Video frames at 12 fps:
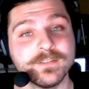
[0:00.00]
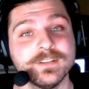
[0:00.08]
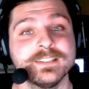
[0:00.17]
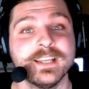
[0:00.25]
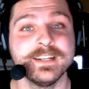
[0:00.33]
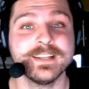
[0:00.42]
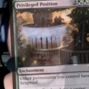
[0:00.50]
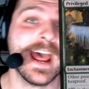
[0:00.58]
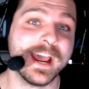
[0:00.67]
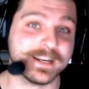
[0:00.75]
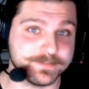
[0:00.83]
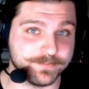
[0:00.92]
let's get into
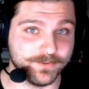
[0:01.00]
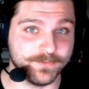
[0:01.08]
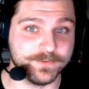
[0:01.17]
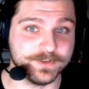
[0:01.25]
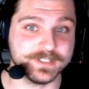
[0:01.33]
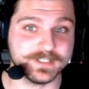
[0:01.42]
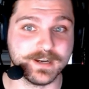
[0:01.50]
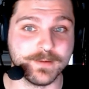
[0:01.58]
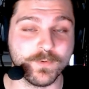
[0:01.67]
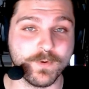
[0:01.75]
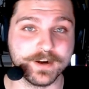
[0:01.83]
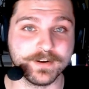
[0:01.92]
Hexproof, which is
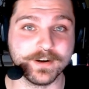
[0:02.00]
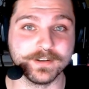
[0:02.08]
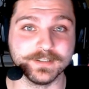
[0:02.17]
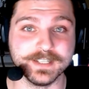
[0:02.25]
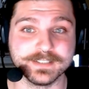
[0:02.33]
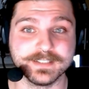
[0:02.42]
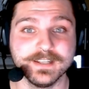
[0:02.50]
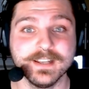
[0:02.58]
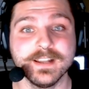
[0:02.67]
number 1 on our list.